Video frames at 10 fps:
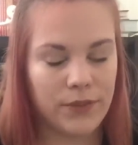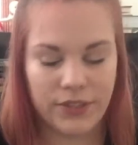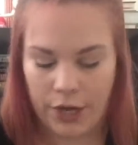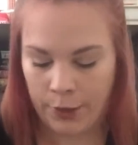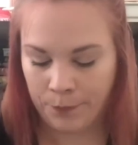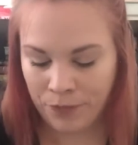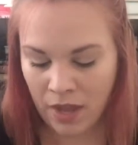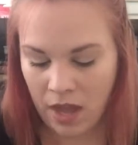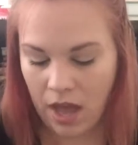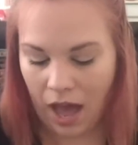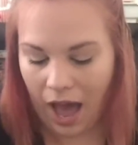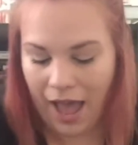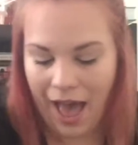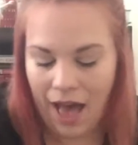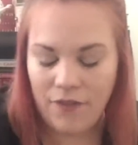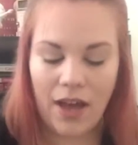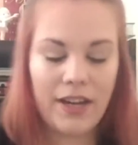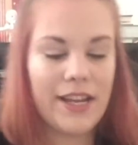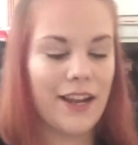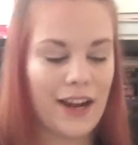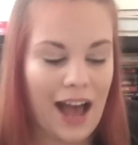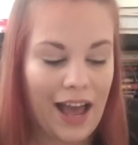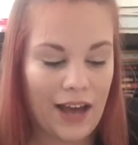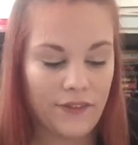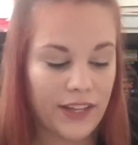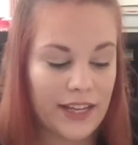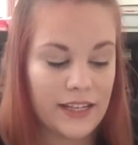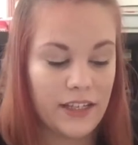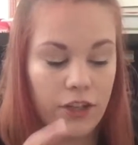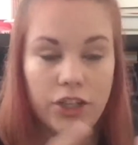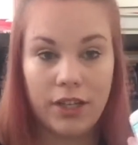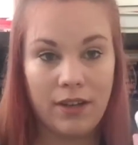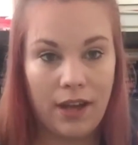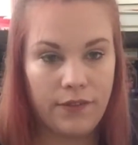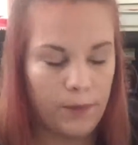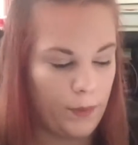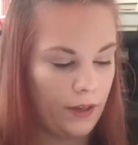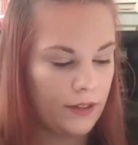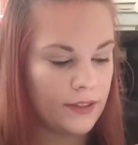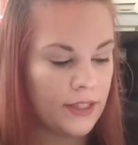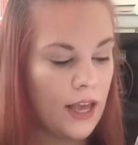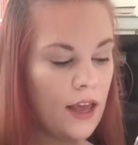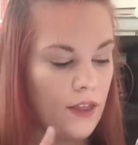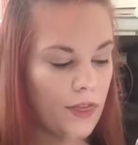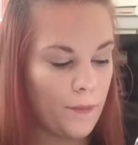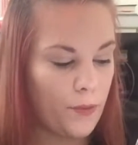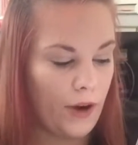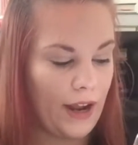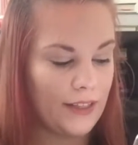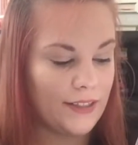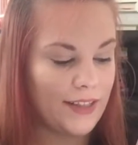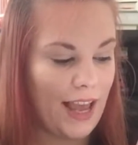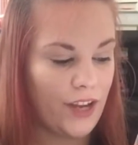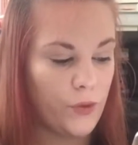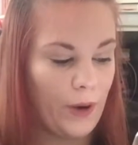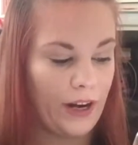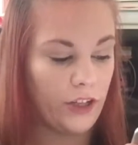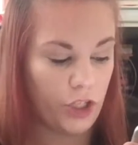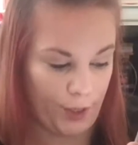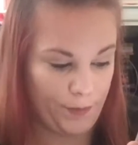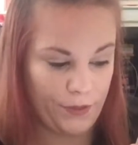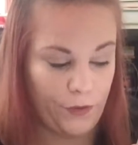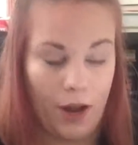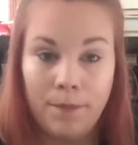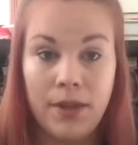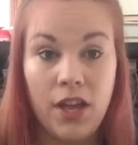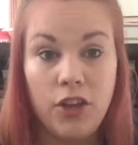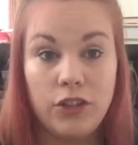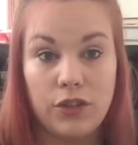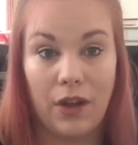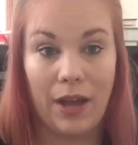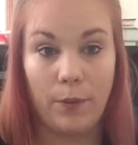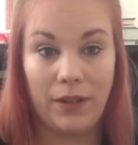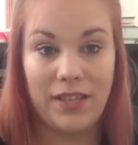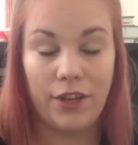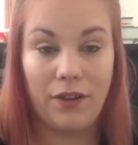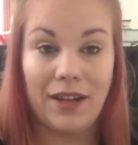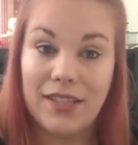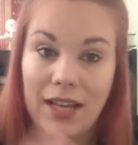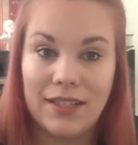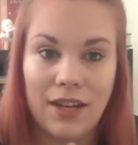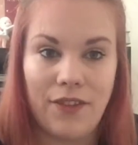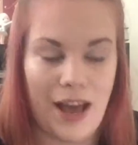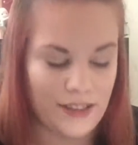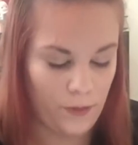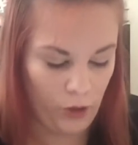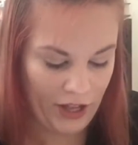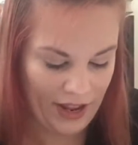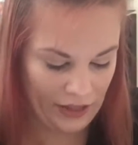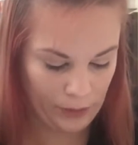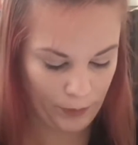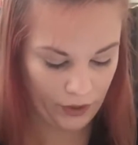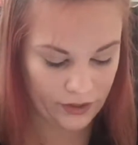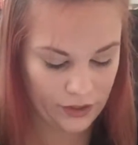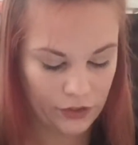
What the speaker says: So I have on here, I have the condition of the books, the price, and where it shipped from. So I will tell you guys that stuff as I'm looking at the books.